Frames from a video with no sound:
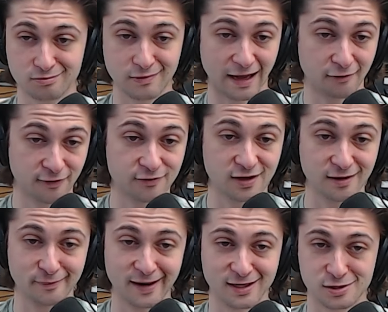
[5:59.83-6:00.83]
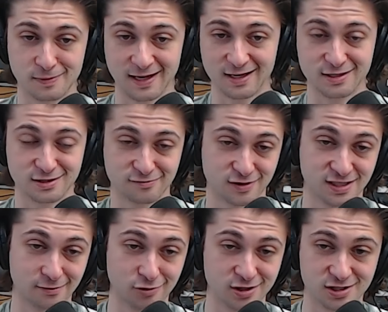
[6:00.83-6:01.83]
like 15 minutes because for
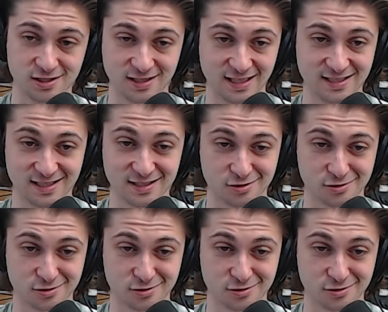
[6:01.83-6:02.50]
some reason these things